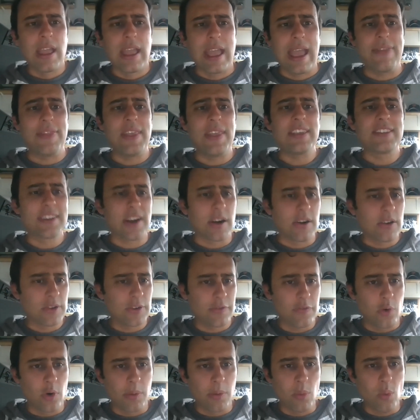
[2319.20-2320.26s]
and they started to
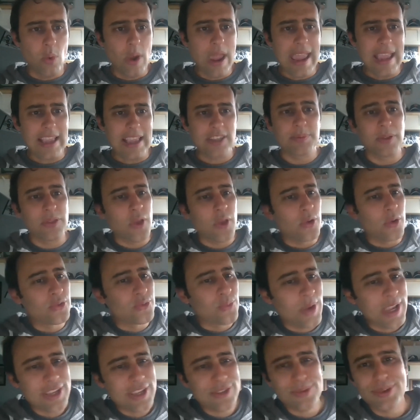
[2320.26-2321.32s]
form wings, but those
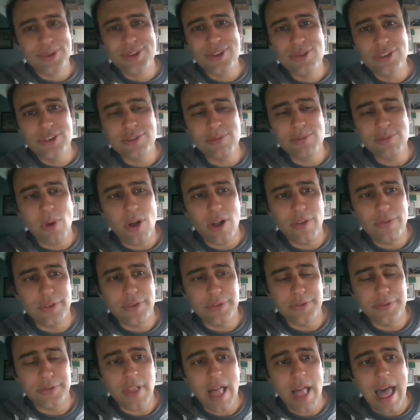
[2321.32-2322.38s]
wings were too small for
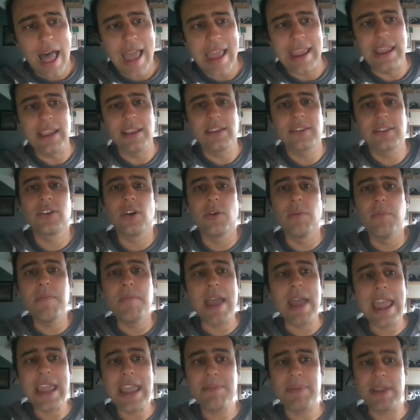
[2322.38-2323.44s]
flying. So
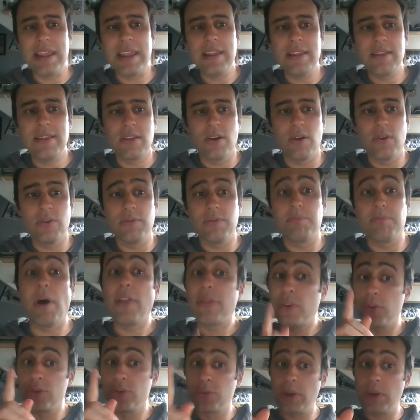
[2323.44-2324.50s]
maybe,
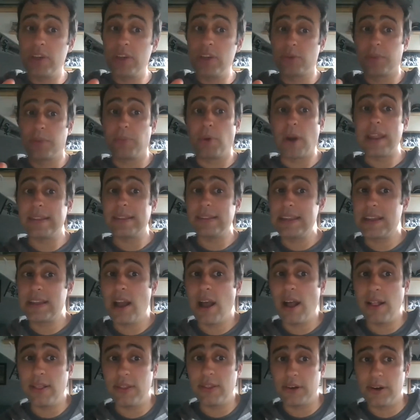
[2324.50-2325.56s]
those wings were brightly
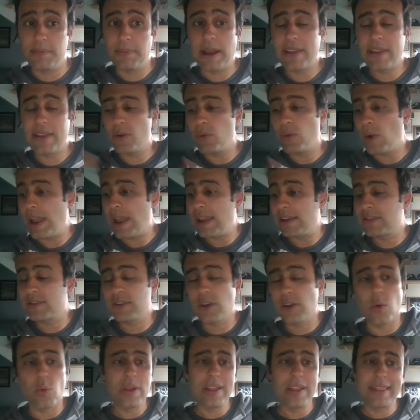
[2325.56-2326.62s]
colored, by the way.
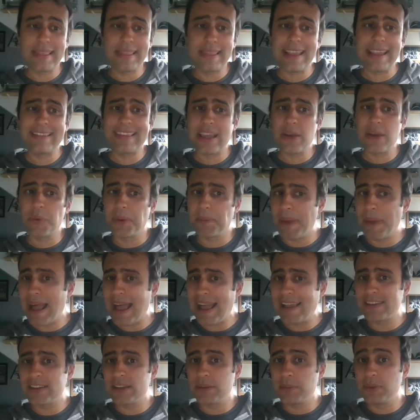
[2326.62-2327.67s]
So we think they were
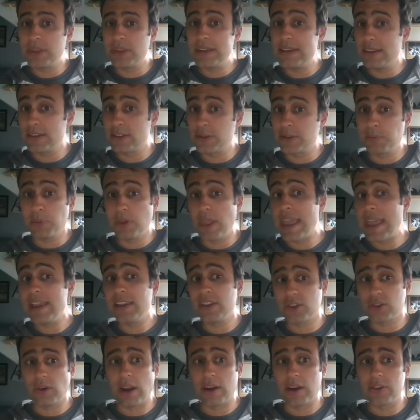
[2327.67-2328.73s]
possibly display
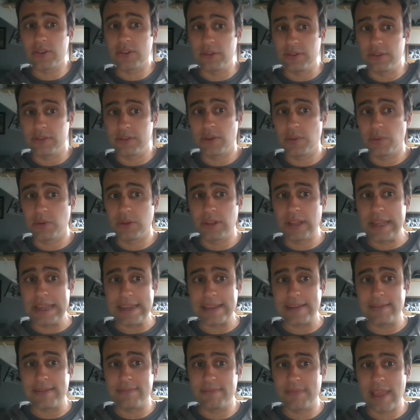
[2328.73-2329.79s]
structures. They were
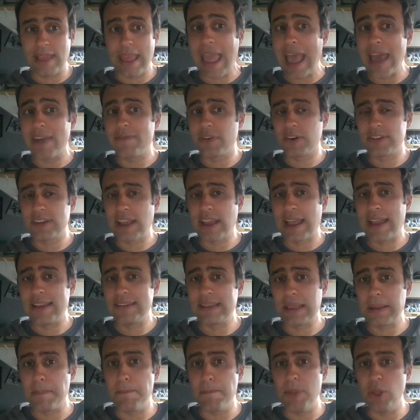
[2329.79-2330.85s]
like
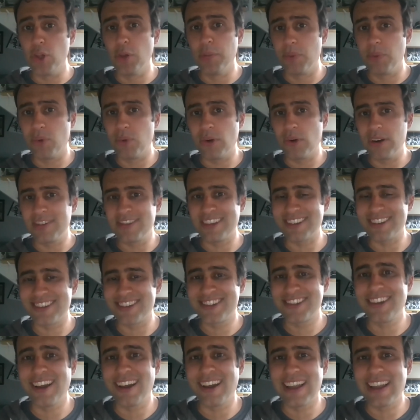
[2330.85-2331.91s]
advertising billboards that
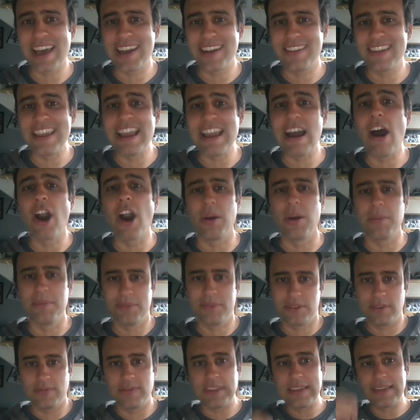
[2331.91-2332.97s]
stuck out of the
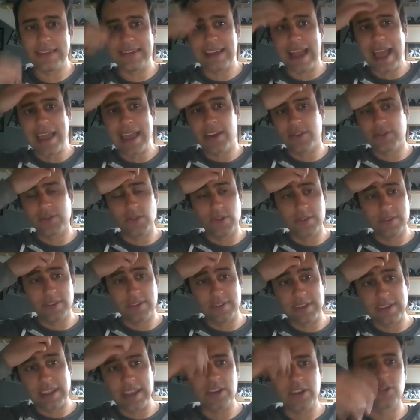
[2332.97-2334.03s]
arms of these dinosaurs
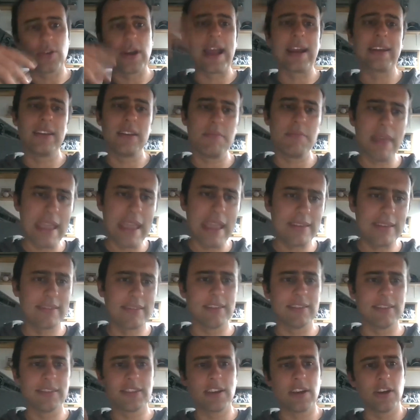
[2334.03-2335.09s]
as they attracted mates
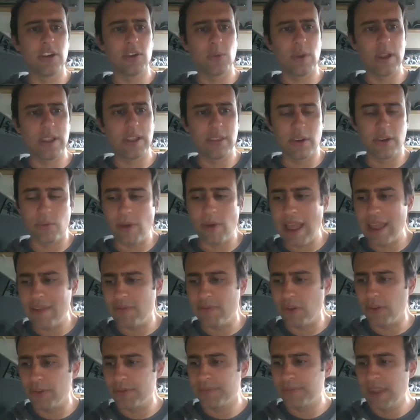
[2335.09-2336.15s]
and scared away their
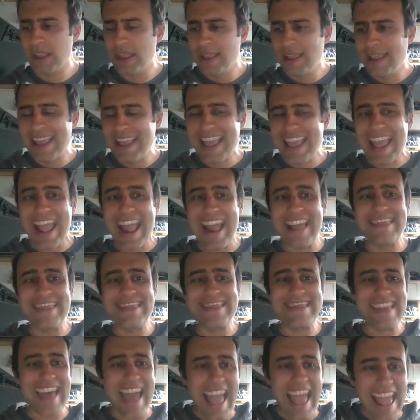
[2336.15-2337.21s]
rivals.
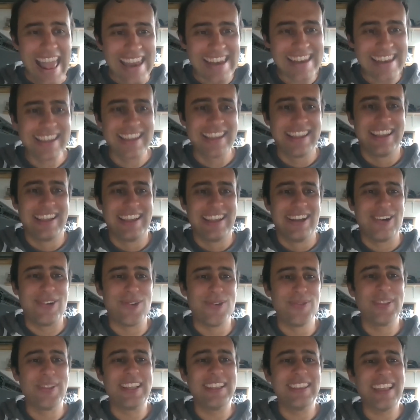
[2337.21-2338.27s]
And then,
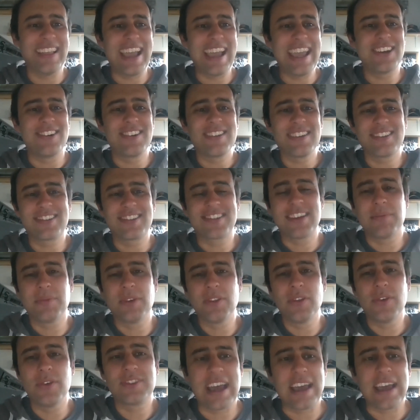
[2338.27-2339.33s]
only later did some of
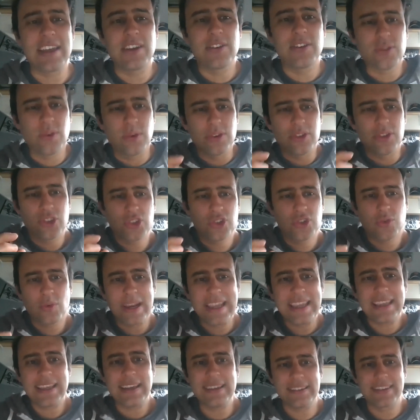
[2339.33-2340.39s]
those dinosaurs
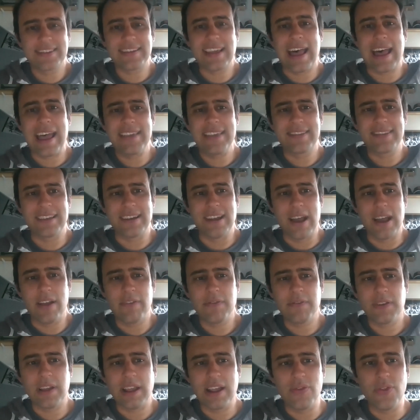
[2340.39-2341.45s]
shrink in size enough
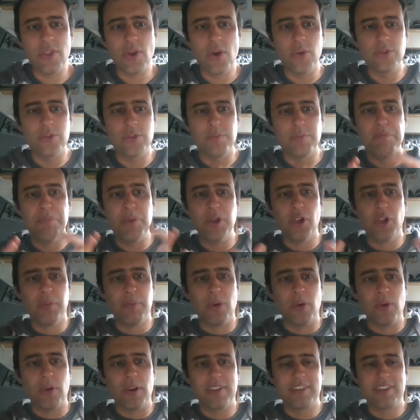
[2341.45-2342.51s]
and those
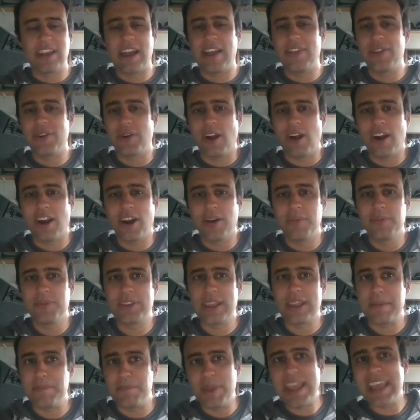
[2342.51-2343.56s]
billboards on their arms
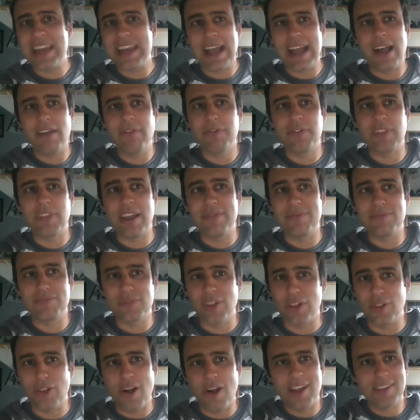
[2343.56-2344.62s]
get big enough that
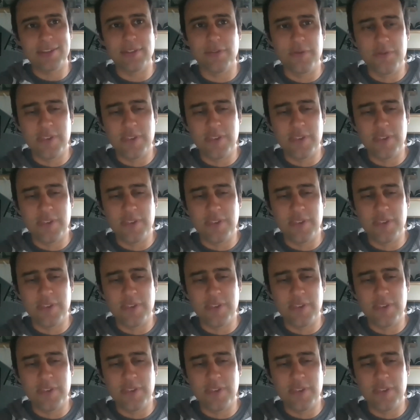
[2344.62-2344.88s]
the laws of